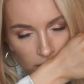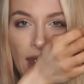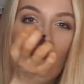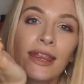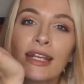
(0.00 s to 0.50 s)

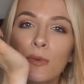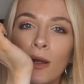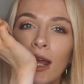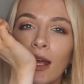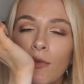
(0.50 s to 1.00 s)
Yeah, this
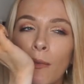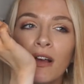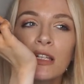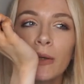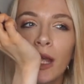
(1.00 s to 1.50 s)
one. It
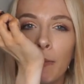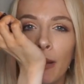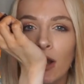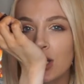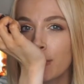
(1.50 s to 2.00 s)
reminds me a bit
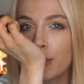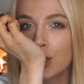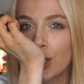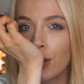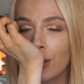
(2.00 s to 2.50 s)
like
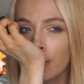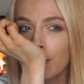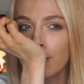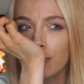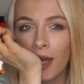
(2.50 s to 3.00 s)
Chimichoo.
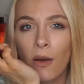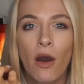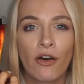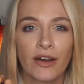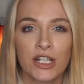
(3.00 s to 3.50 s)
Now,
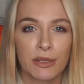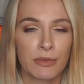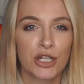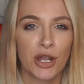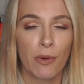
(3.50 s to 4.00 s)
I've had
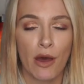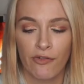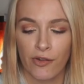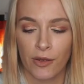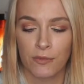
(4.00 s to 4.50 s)
Chimichoo
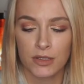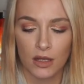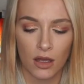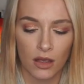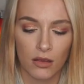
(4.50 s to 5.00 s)
perfumes
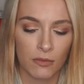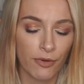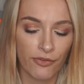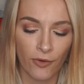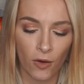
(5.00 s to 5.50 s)

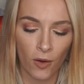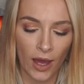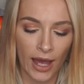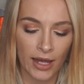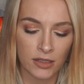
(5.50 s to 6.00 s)
before
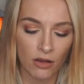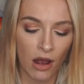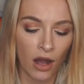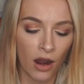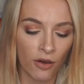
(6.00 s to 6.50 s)
and
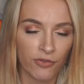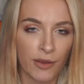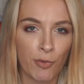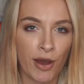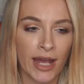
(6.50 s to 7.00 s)
I love the
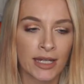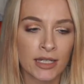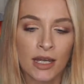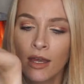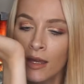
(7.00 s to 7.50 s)
brand,
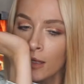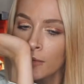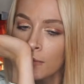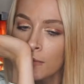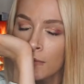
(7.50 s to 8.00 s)

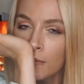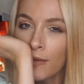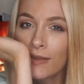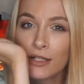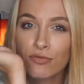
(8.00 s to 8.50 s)

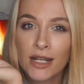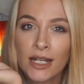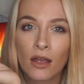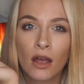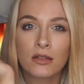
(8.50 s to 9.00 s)
but this really
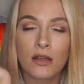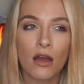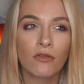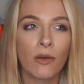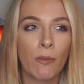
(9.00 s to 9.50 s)
does
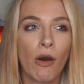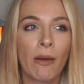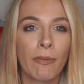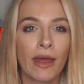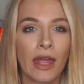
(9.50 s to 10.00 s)

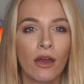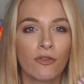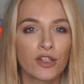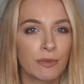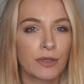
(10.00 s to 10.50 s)
remind me
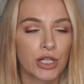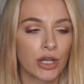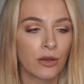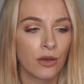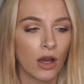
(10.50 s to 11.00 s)
of
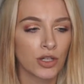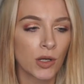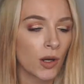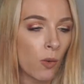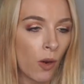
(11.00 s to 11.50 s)
Chimichoo. I
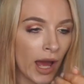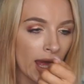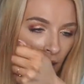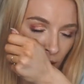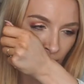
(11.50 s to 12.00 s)
don't know why.
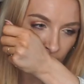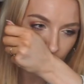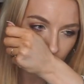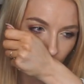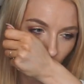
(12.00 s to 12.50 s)

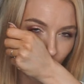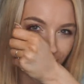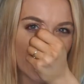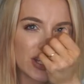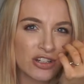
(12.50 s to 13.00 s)
I
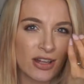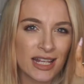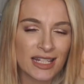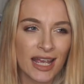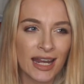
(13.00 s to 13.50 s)
think it's just like the
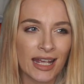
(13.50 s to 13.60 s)
scent.